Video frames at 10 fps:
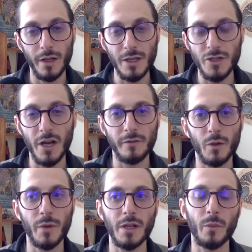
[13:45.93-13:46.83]
each and
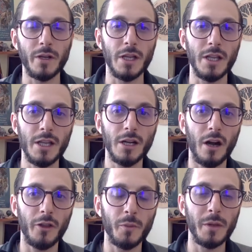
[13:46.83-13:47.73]
every week, when you
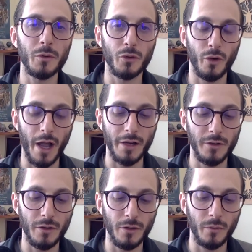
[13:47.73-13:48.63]
hear other people's
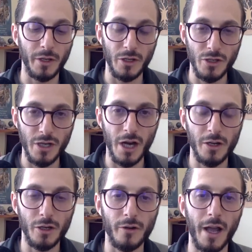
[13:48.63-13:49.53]
gratitude, when you share
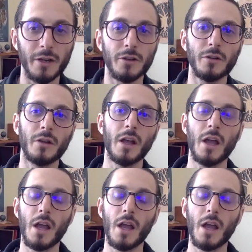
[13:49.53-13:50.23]
your gratitude,